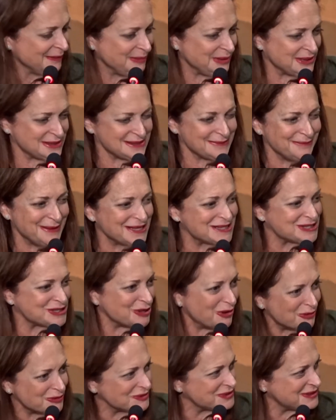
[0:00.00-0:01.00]
Because it makes
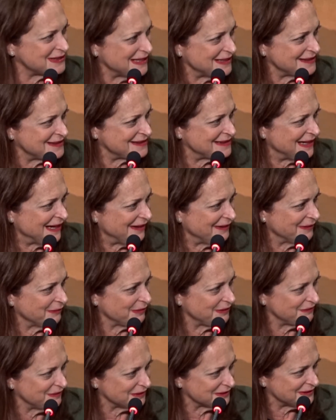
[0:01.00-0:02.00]
total sense now that
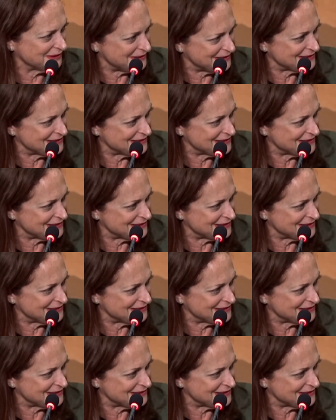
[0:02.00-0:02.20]
we've looked at